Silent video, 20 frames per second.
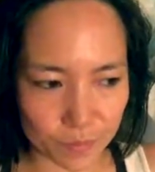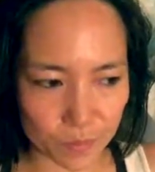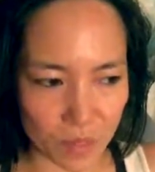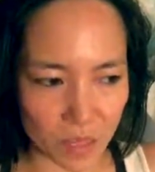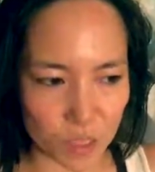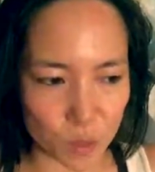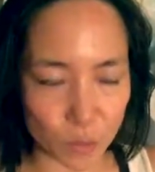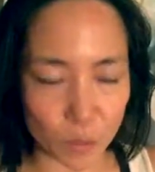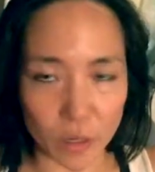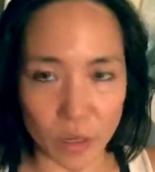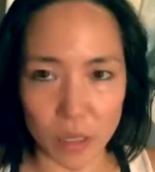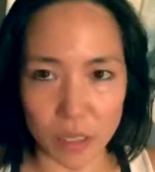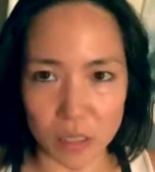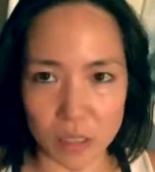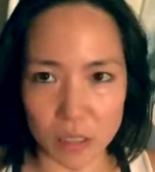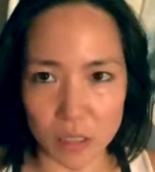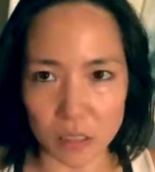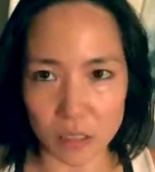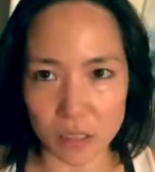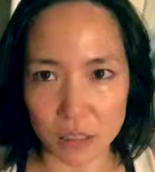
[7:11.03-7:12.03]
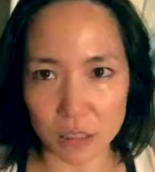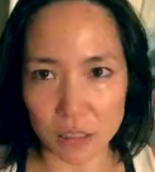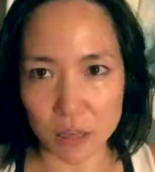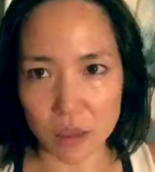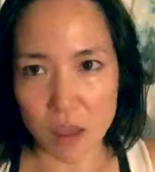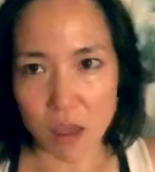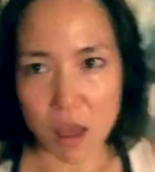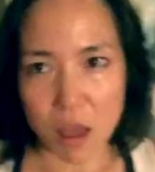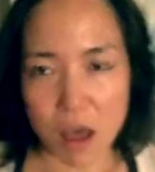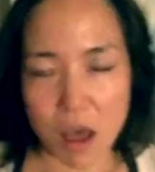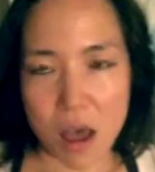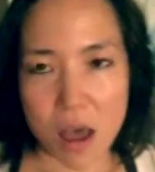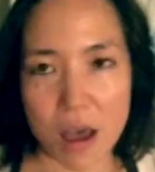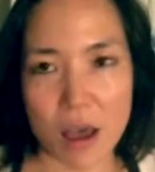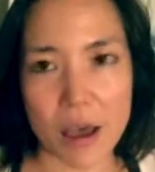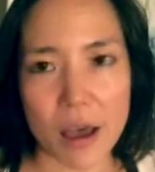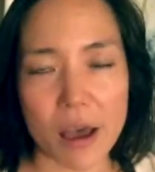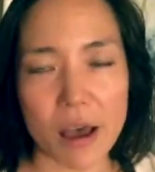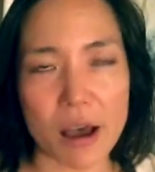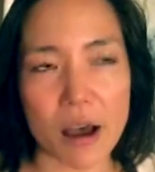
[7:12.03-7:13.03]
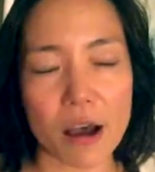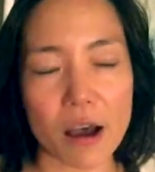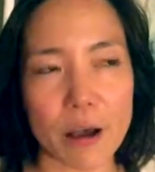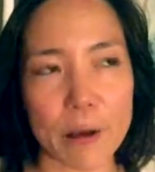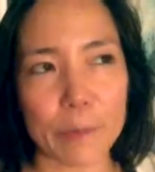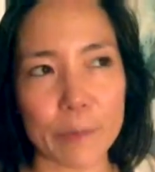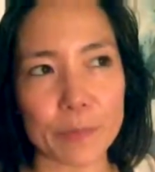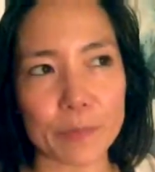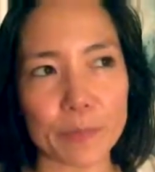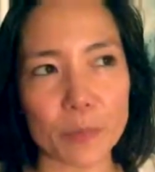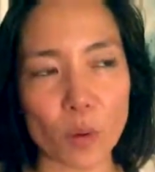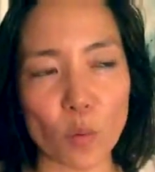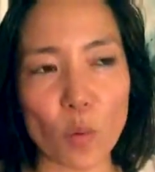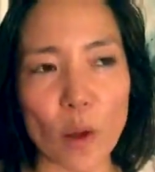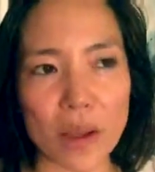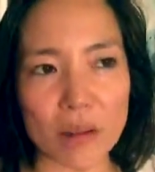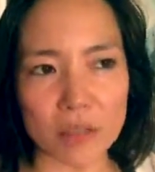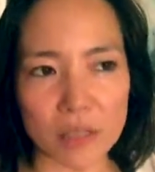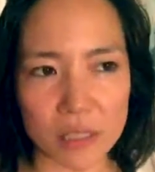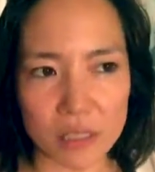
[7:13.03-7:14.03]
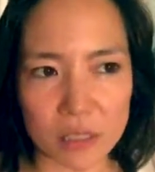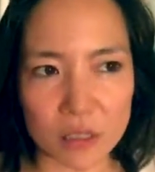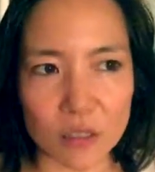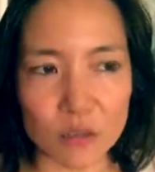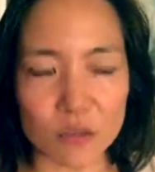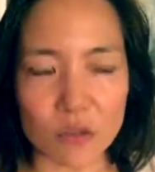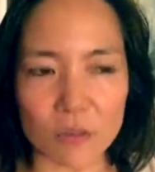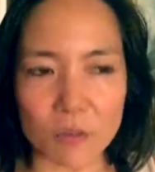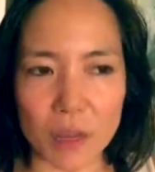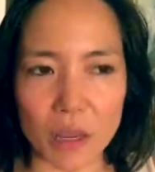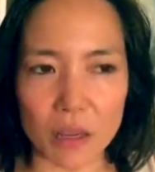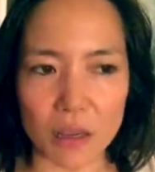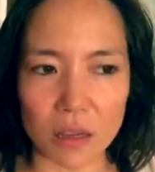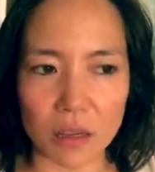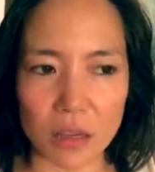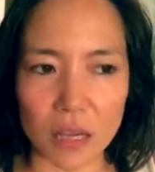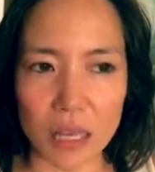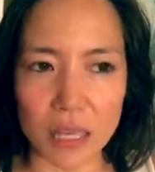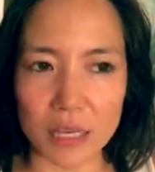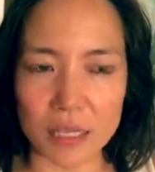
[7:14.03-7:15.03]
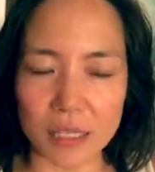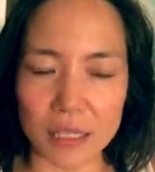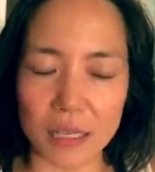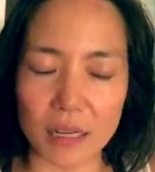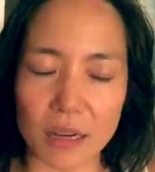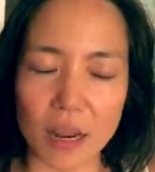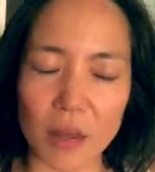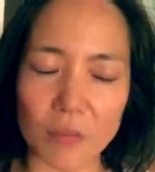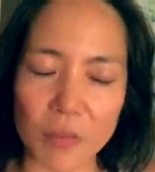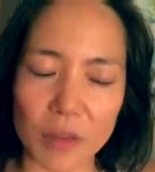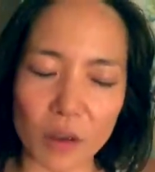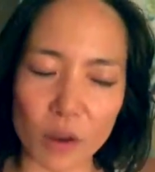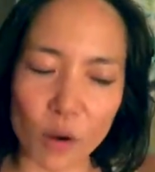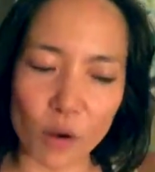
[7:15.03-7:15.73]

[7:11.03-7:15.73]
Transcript: experiences, while still remaining innocent and not being